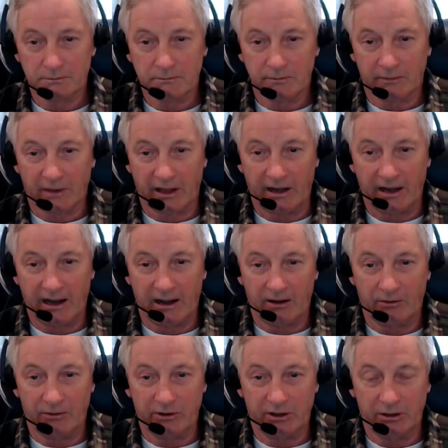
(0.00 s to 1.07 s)
and how
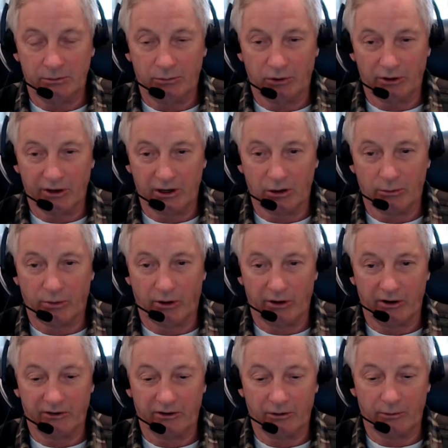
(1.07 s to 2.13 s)
the political
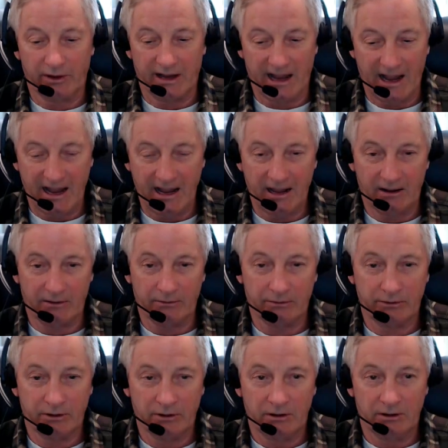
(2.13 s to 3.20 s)
parties that we
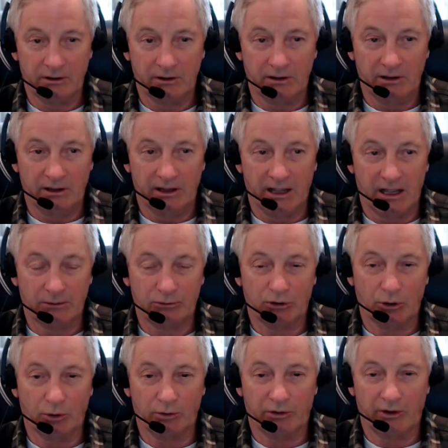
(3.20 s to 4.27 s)
have
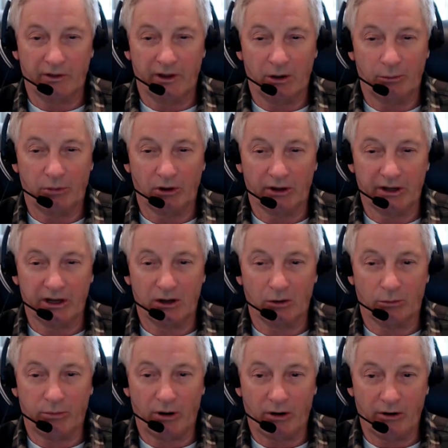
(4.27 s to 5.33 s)
chosen their political
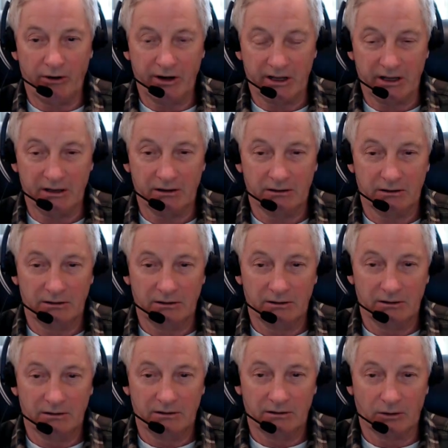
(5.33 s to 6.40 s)
party
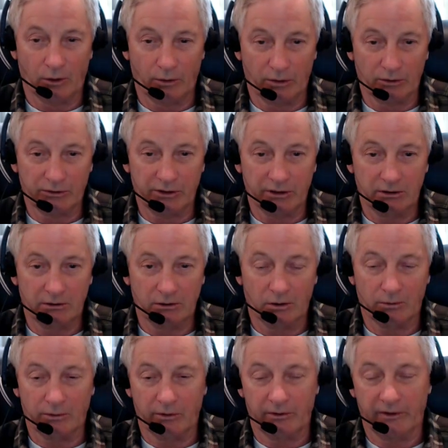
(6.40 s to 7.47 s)
loyalty
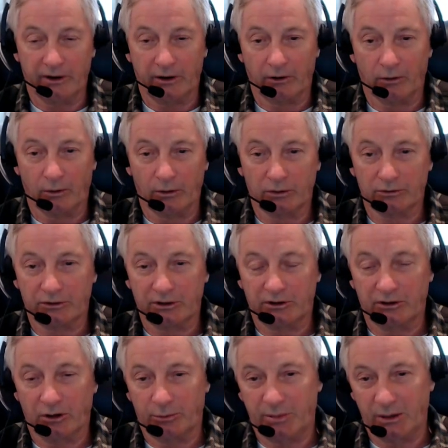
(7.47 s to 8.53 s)
over their loyalty to
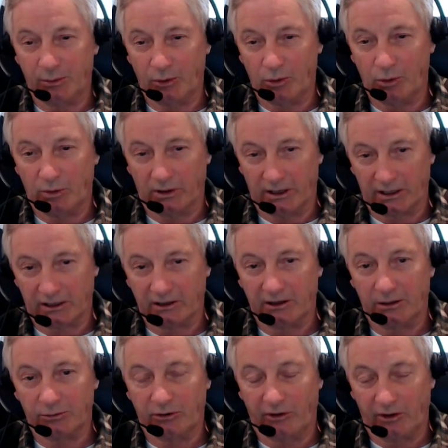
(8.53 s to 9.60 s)
the people who elected
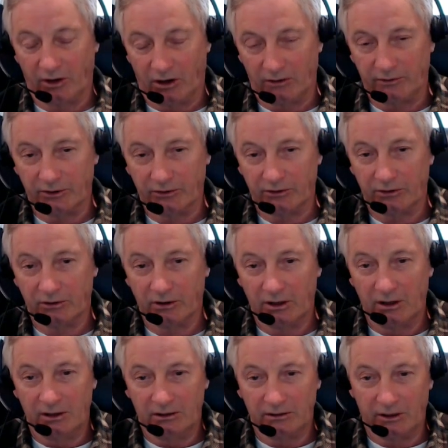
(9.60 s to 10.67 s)
them to the office.
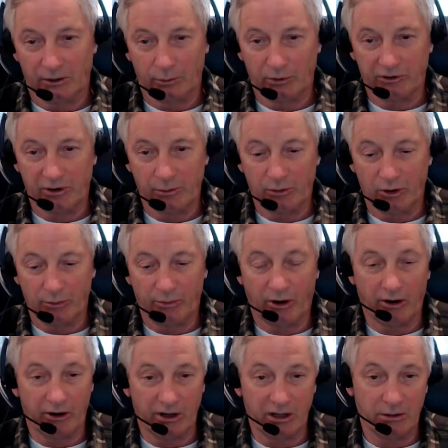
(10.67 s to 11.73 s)
In other words, they put
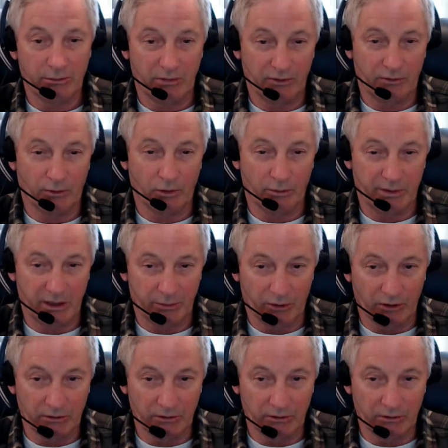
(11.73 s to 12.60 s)
party before people.